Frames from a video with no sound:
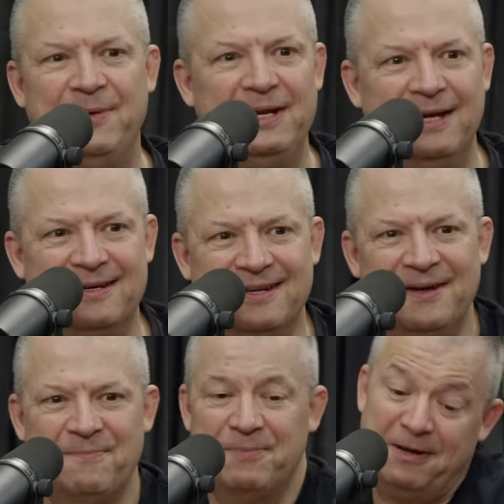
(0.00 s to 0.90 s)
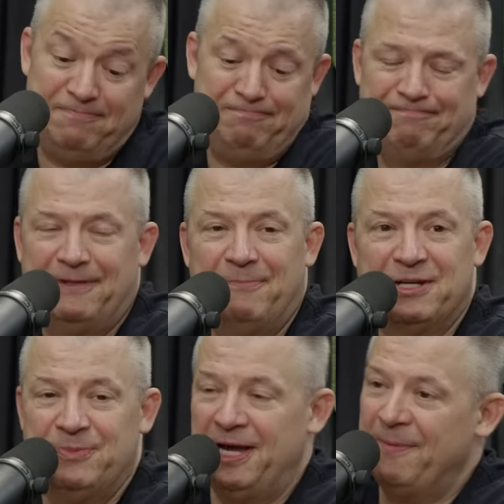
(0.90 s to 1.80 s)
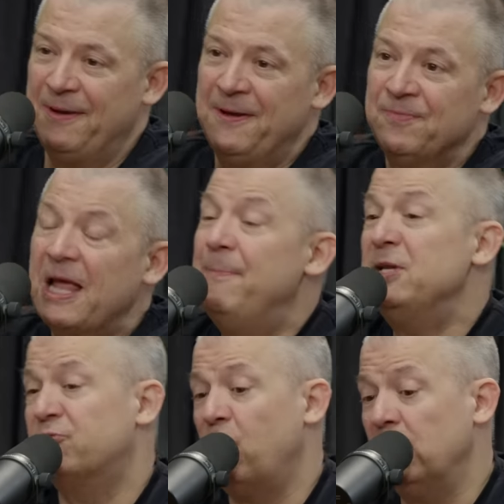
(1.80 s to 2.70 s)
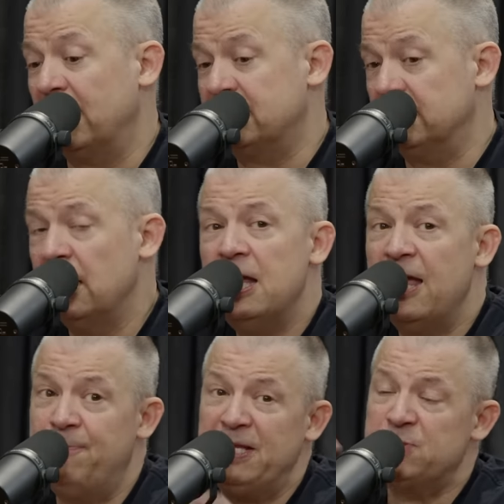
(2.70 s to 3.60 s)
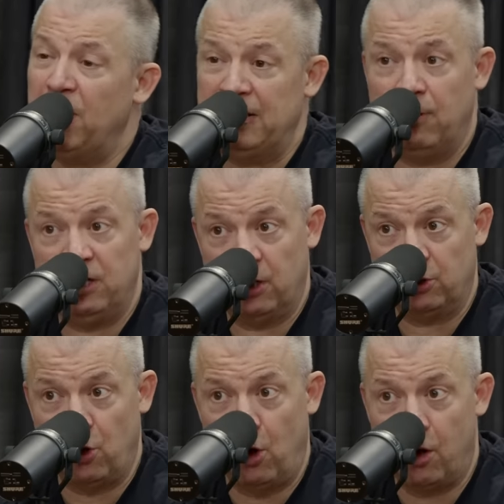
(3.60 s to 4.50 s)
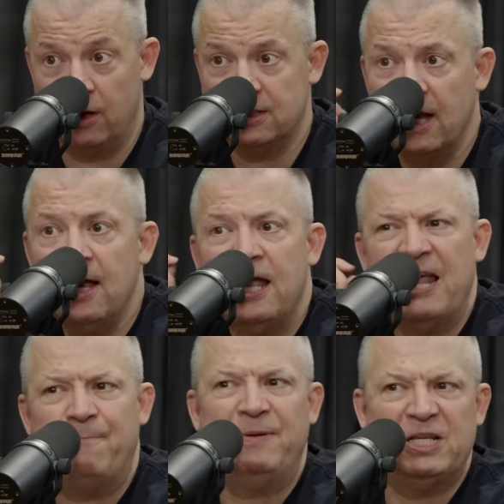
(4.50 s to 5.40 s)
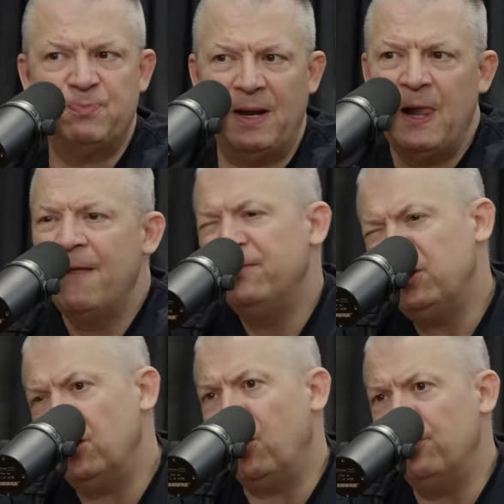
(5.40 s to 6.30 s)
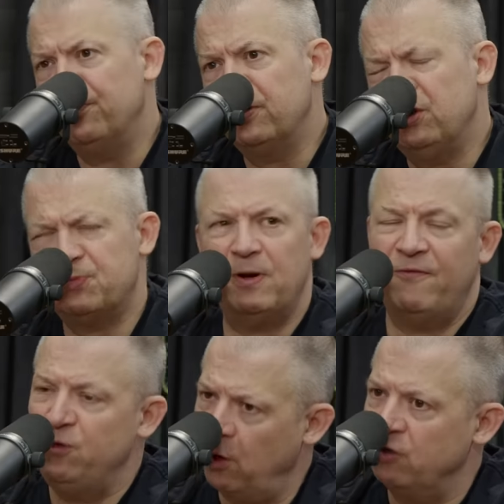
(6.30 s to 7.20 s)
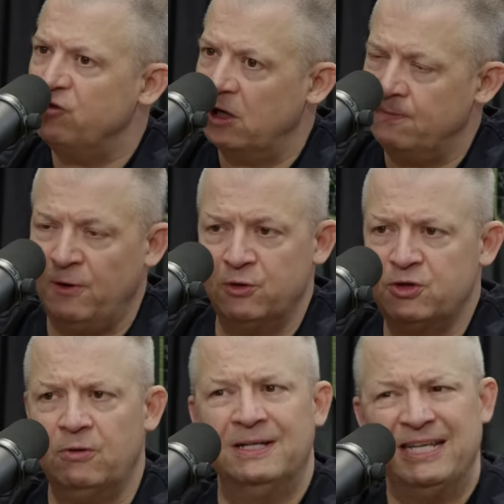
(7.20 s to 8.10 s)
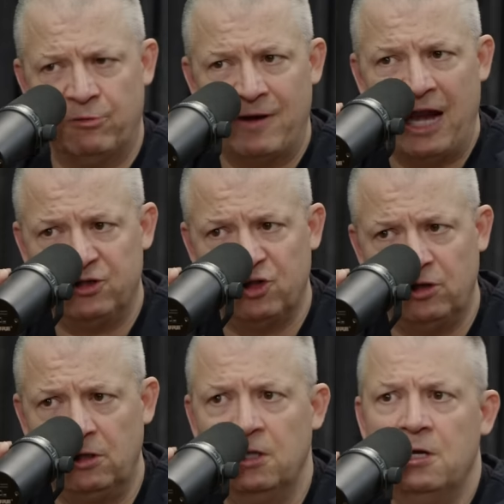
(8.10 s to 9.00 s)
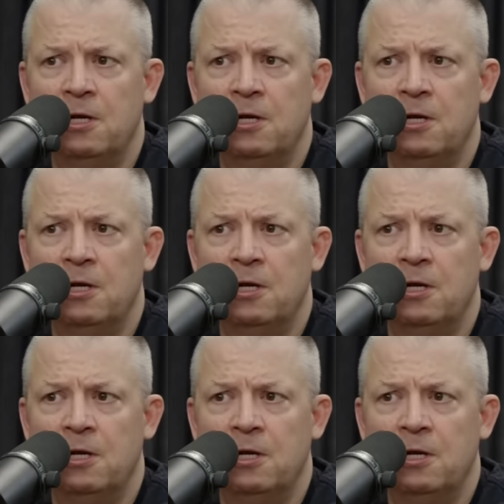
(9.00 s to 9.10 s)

idiot. But you know, it makes me happy. It beats but, Rolexes. It beats spending money on cars. It beats spend. You know, you spend a few hundred on a poster, and it's irrational.